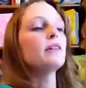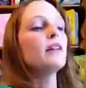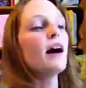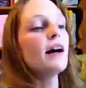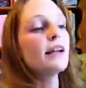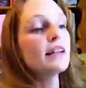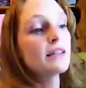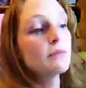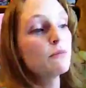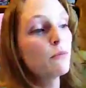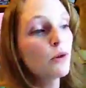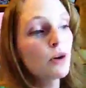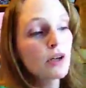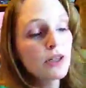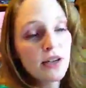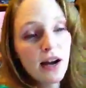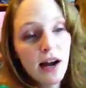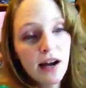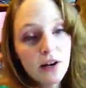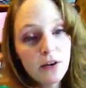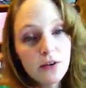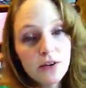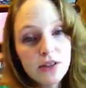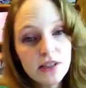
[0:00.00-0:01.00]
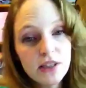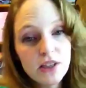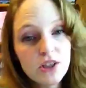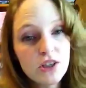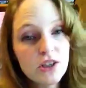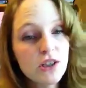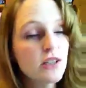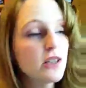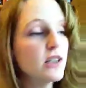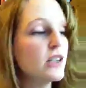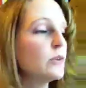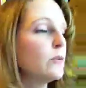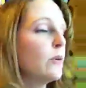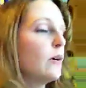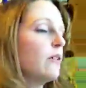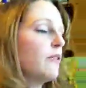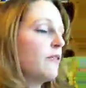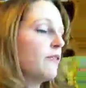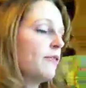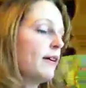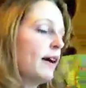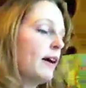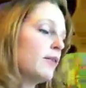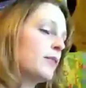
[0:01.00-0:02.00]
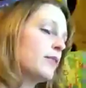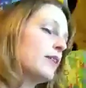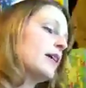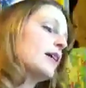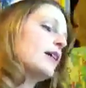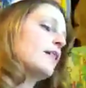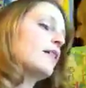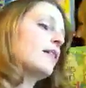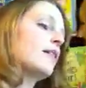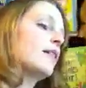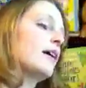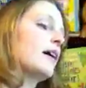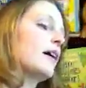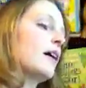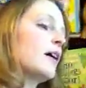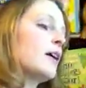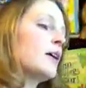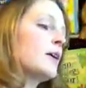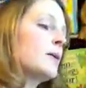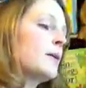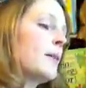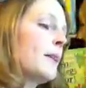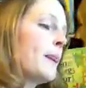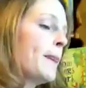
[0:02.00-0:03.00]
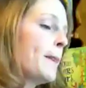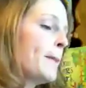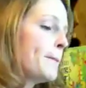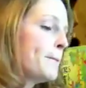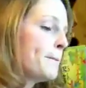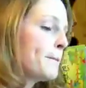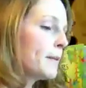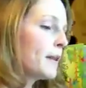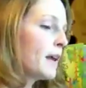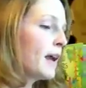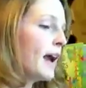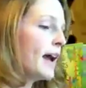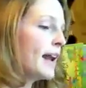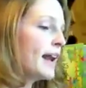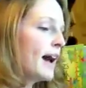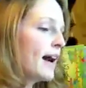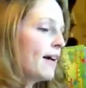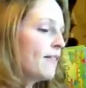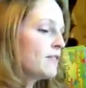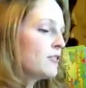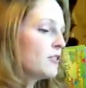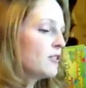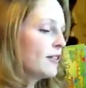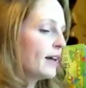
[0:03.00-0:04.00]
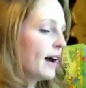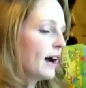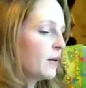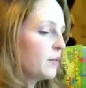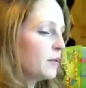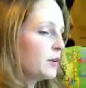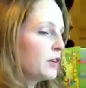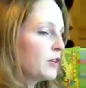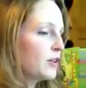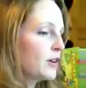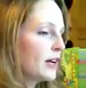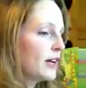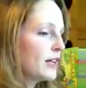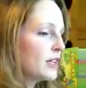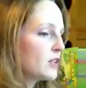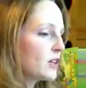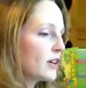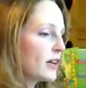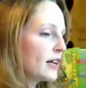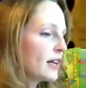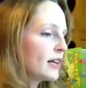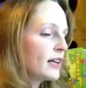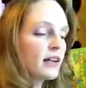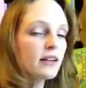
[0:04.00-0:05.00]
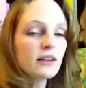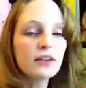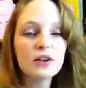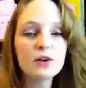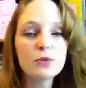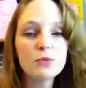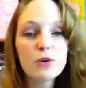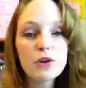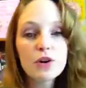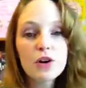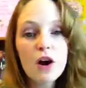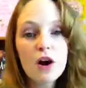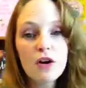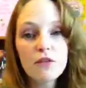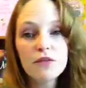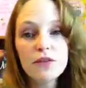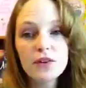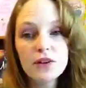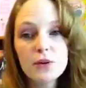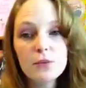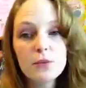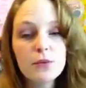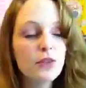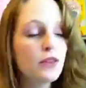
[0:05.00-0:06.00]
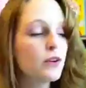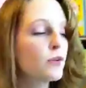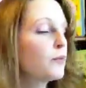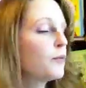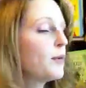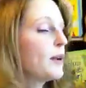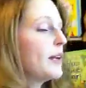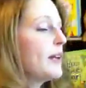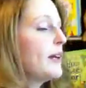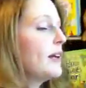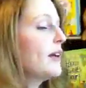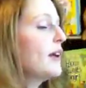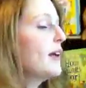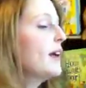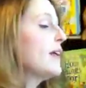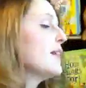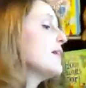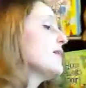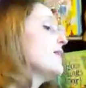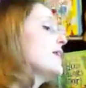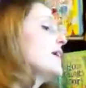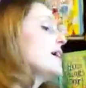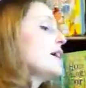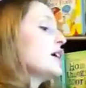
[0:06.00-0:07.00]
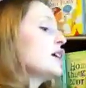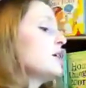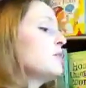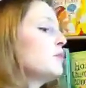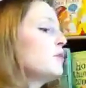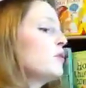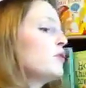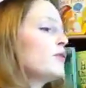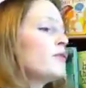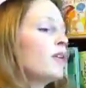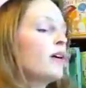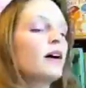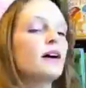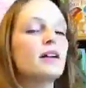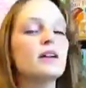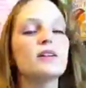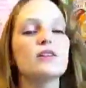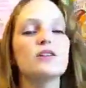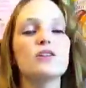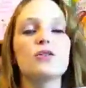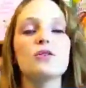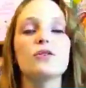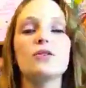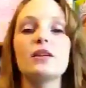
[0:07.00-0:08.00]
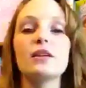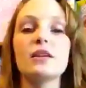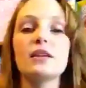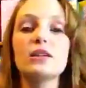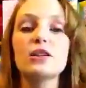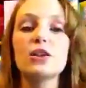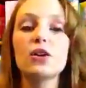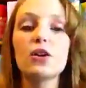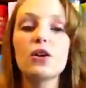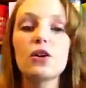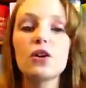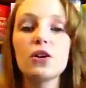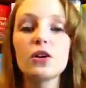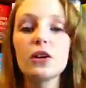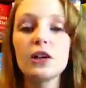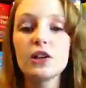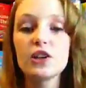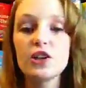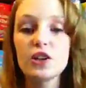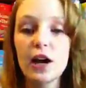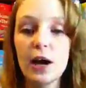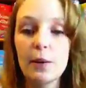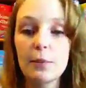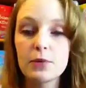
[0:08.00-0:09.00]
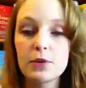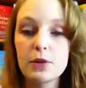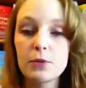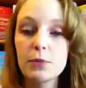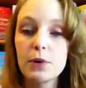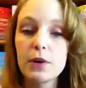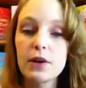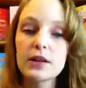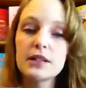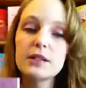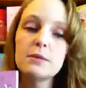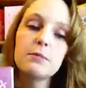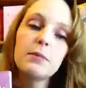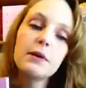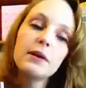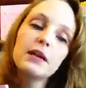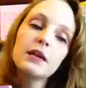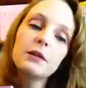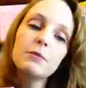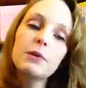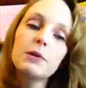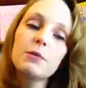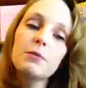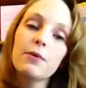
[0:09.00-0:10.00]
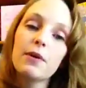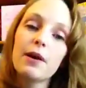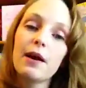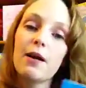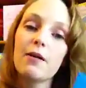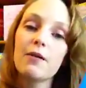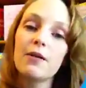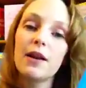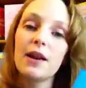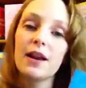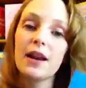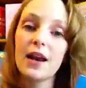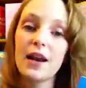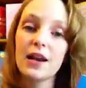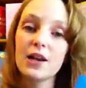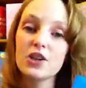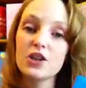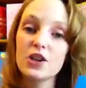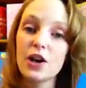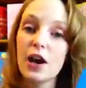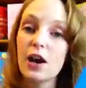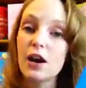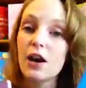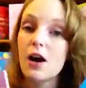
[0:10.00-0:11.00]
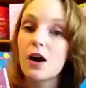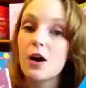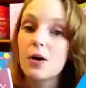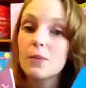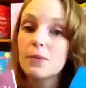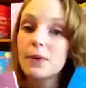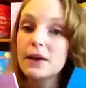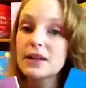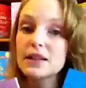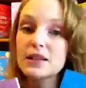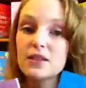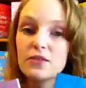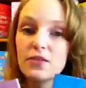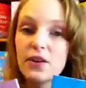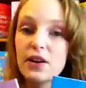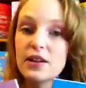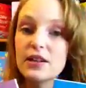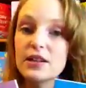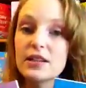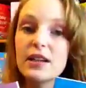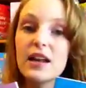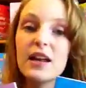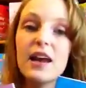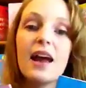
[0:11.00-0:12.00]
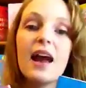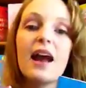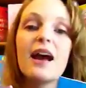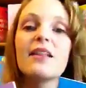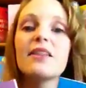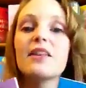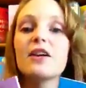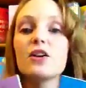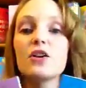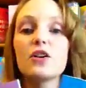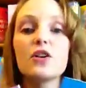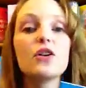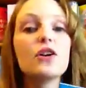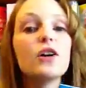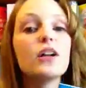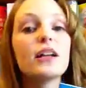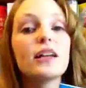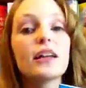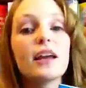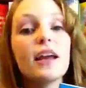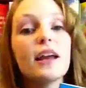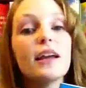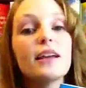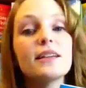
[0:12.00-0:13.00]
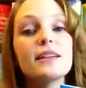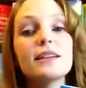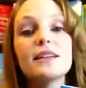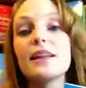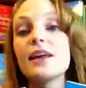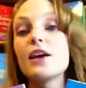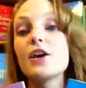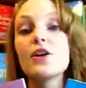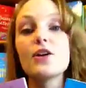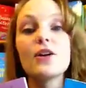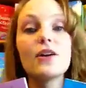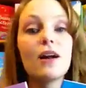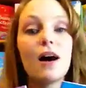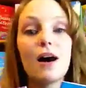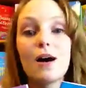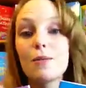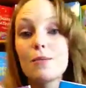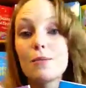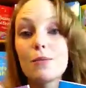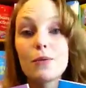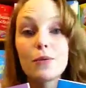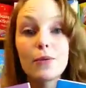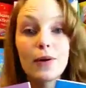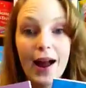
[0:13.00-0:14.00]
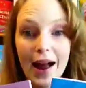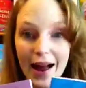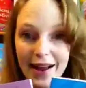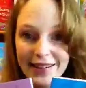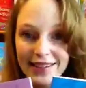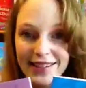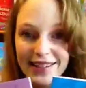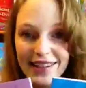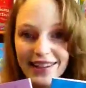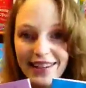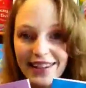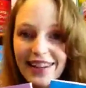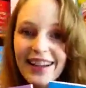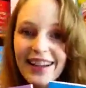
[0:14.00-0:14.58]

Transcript: lots more titles than just the 12 found in there. And after that, when your kids are getting a little more confident with their reading, they can move on to these early chapter books. Billie B. and Hey Jack are best friends, and they're good kids. They are not brats